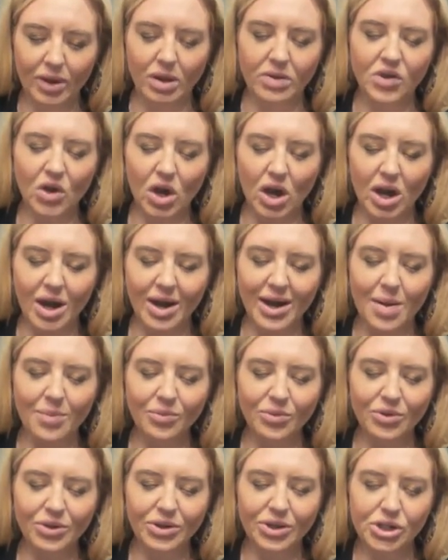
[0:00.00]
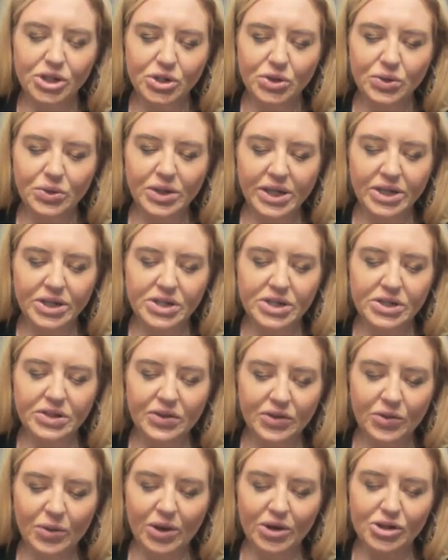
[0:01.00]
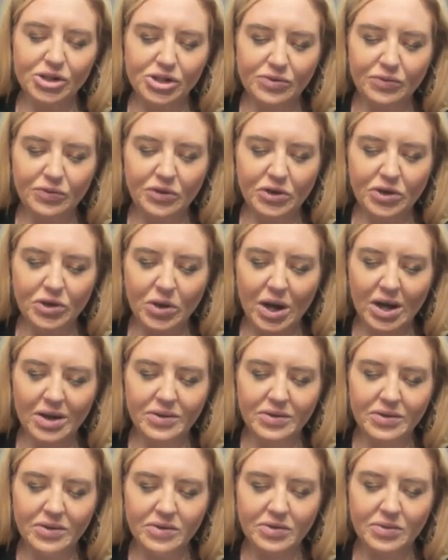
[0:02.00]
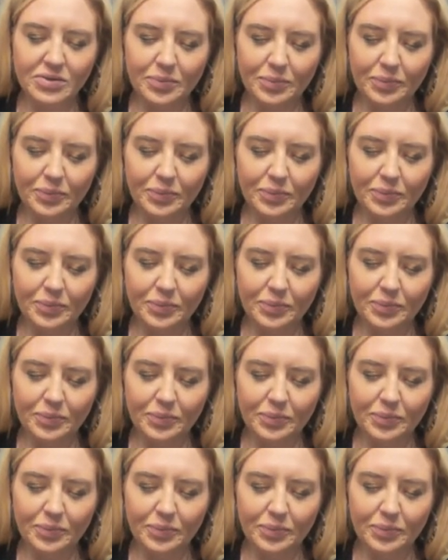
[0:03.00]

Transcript: Sorry, I'm really tuning into this question for you guys.